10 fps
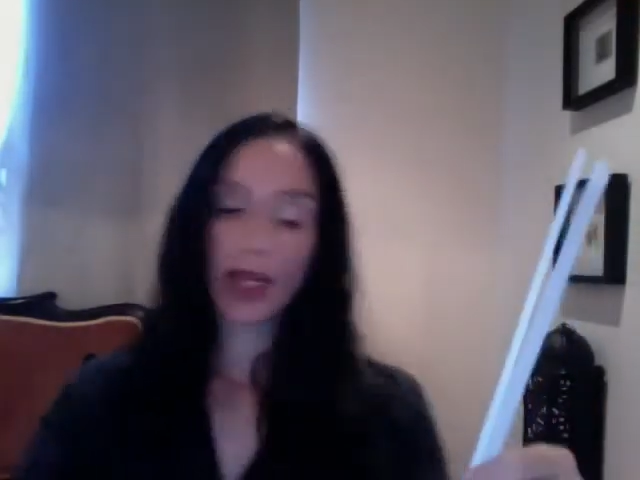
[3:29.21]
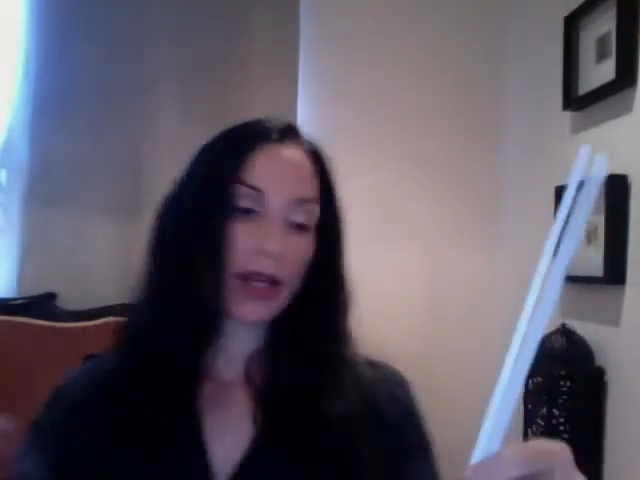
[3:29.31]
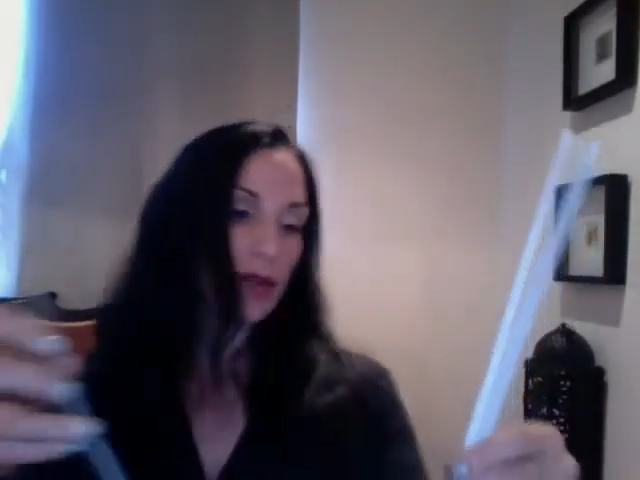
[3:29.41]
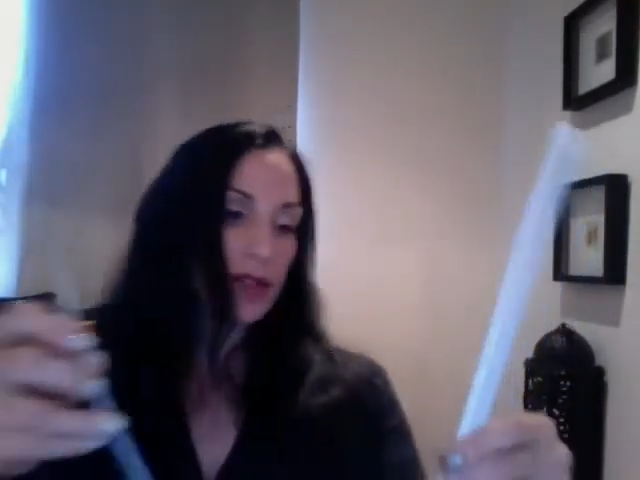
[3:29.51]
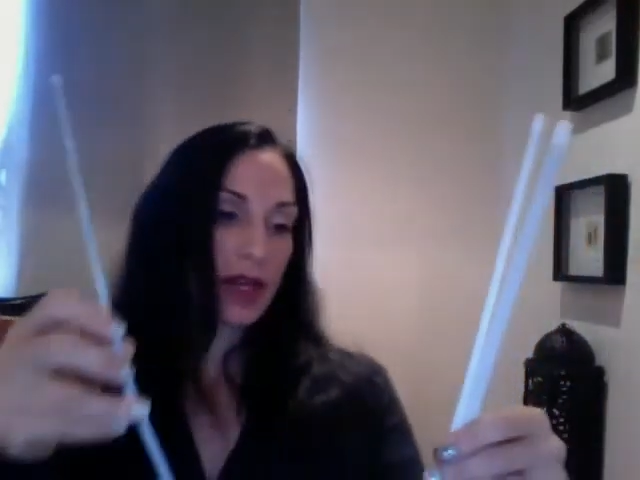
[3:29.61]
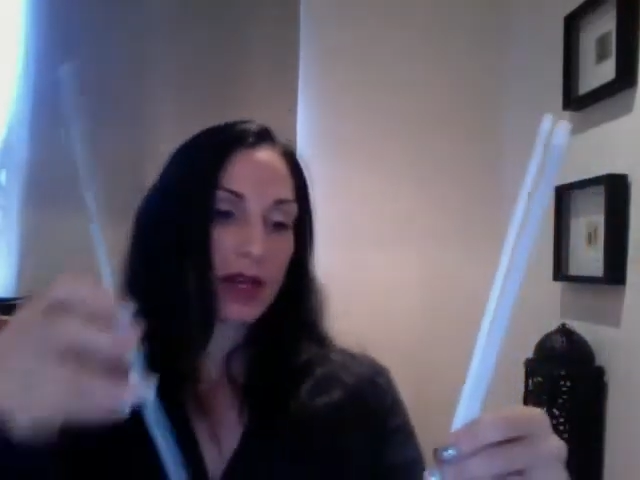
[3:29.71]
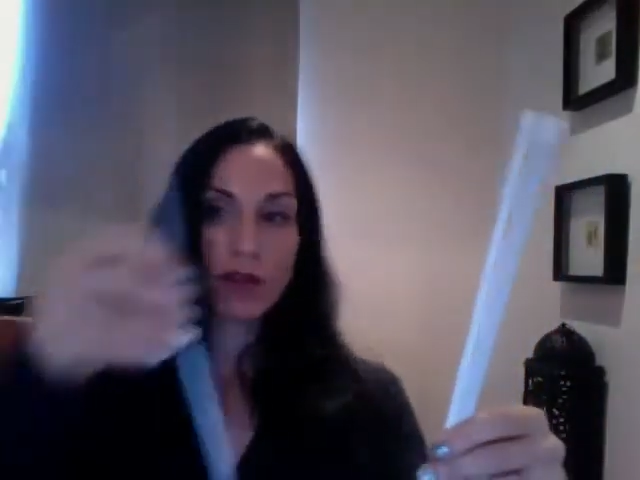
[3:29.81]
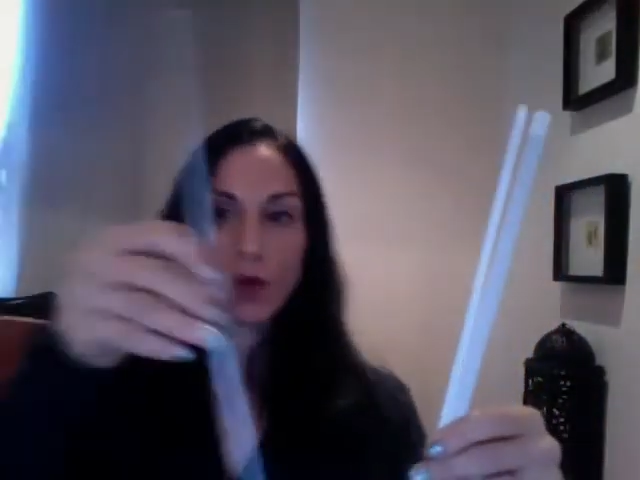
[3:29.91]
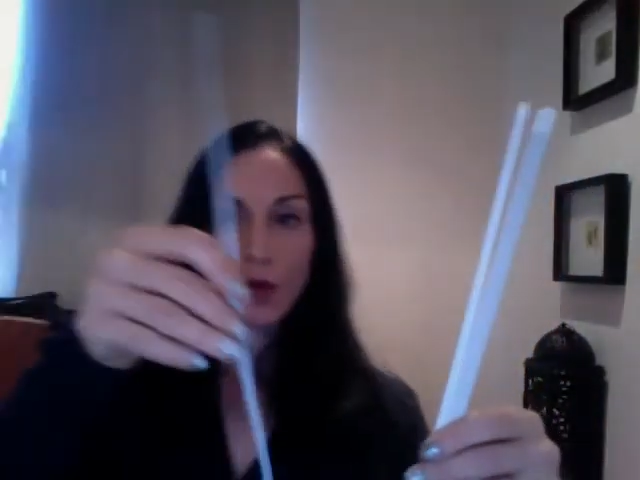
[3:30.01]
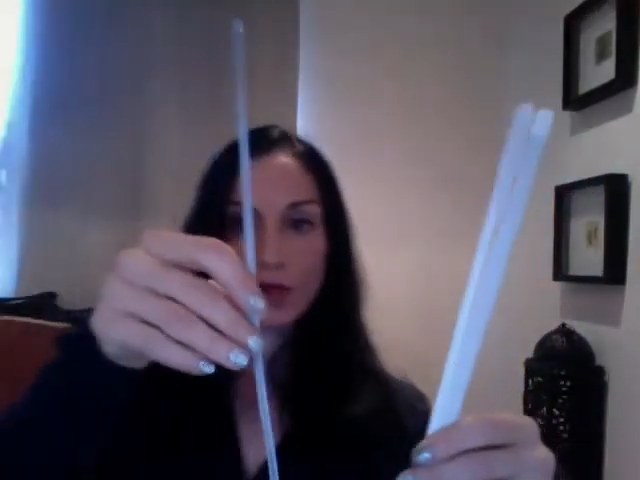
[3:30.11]
Now, at the side of
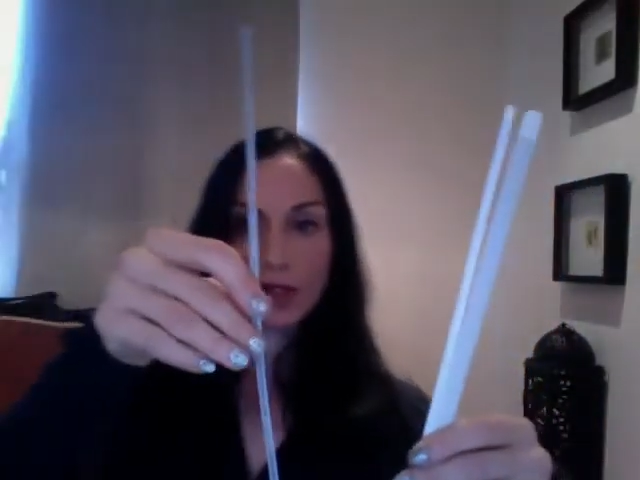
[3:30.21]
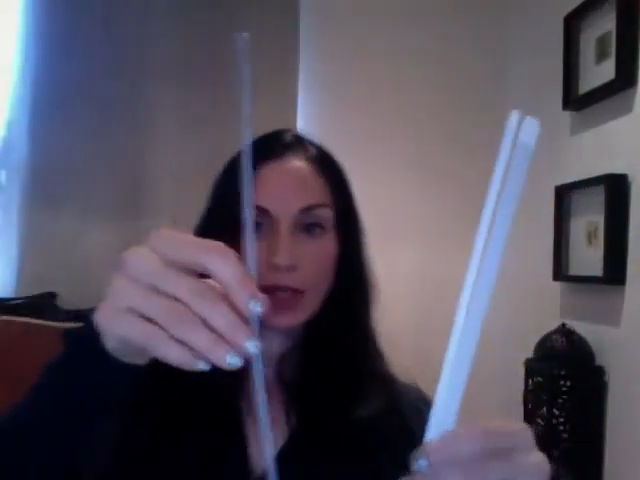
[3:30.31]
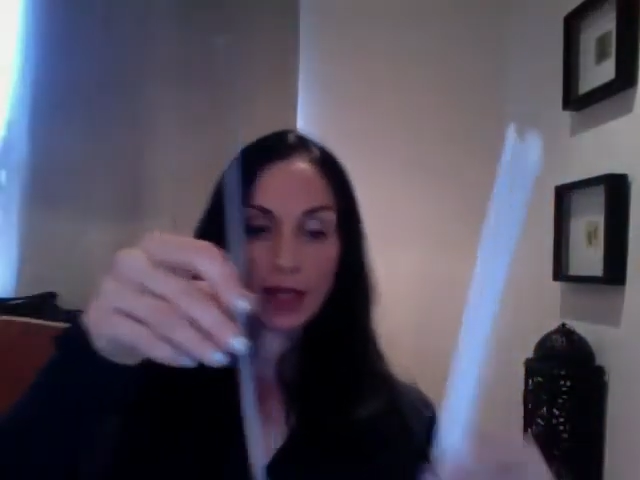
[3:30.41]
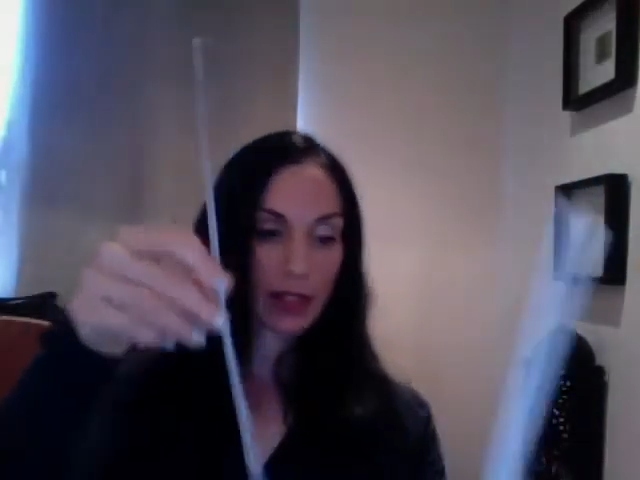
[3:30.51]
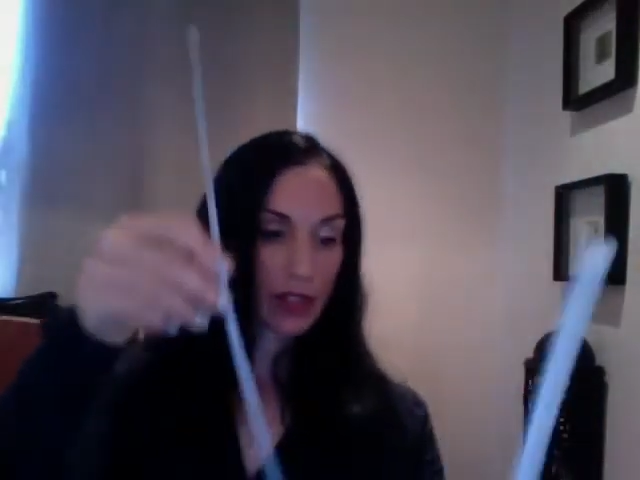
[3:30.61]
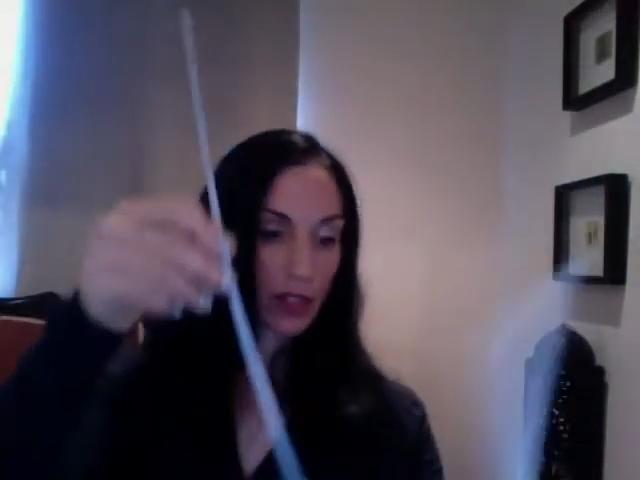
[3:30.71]
the corset, I like